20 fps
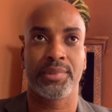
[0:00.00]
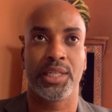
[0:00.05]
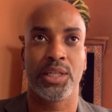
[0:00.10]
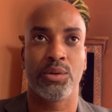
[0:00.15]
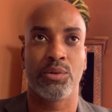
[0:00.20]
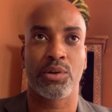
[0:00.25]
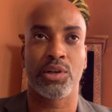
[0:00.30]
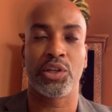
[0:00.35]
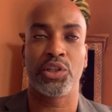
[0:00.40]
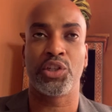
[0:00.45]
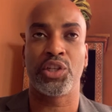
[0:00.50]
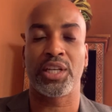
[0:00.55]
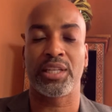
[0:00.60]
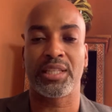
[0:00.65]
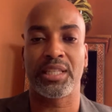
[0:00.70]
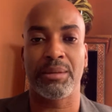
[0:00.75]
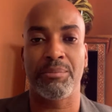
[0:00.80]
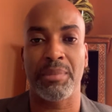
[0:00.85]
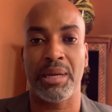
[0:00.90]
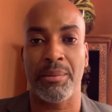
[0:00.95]

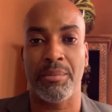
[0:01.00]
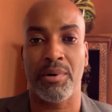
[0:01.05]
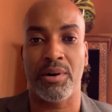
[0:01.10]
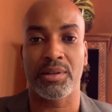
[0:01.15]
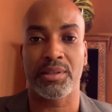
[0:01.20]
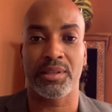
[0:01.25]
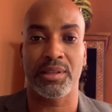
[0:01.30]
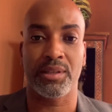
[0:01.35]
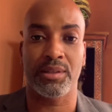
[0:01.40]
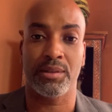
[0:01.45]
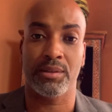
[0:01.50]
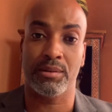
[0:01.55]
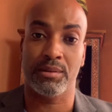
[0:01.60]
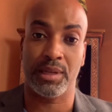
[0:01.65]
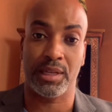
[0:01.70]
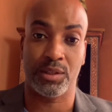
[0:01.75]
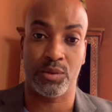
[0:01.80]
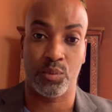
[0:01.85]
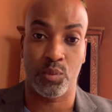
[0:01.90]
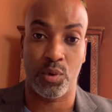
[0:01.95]
congested mailboxes.
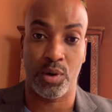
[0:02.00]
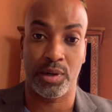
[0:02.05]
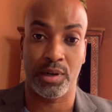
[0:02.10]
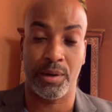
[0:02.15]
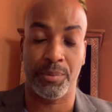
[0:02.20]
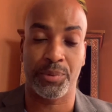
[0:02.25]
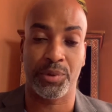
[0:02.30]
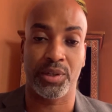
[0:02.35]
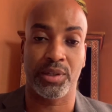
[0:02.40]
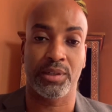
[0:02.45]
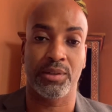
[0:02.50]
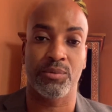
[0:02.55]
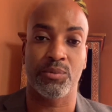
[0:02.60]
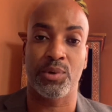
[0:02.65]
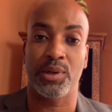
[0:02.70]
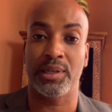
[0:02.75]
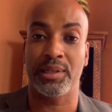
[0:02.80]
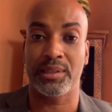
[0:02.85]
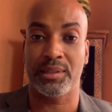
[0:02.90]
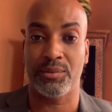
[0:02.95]
That's one option,
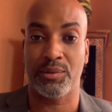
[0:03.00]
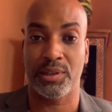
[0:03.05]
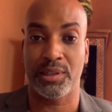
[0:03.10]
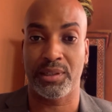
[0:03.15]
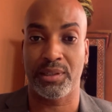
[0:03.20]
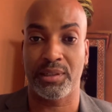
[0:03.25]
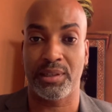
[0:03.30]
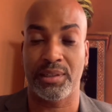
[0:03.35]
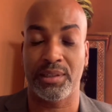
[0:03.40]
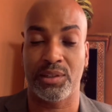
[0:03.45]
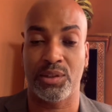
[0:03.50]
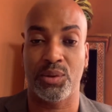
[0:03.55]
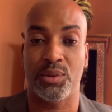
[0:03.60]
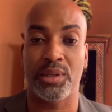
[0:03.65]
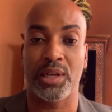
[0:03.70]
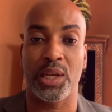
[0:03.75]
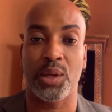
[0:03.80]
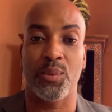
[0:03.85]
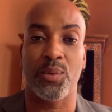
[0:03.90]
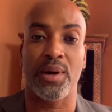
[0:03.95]
one issue
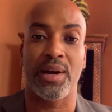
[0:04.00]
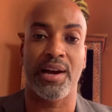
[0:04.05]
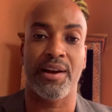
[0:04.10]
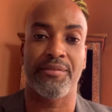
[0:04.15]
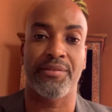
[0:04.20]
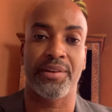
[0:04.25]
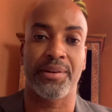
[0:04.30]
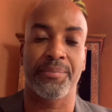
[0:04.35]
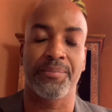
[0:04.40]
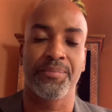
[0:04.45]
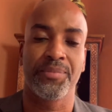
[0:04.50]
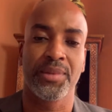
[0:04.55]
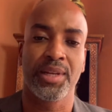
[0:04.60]
that they were having.